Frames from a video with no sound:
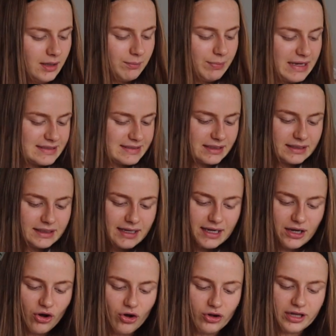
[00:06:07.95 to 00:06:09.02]

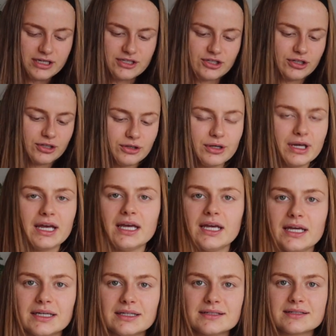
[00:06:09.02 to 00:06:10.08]
basically all I do
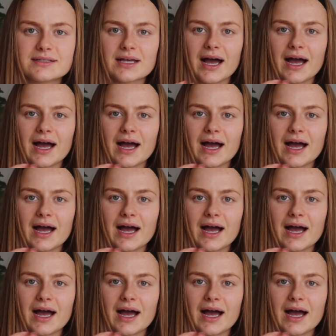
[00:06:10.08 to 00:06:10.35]
is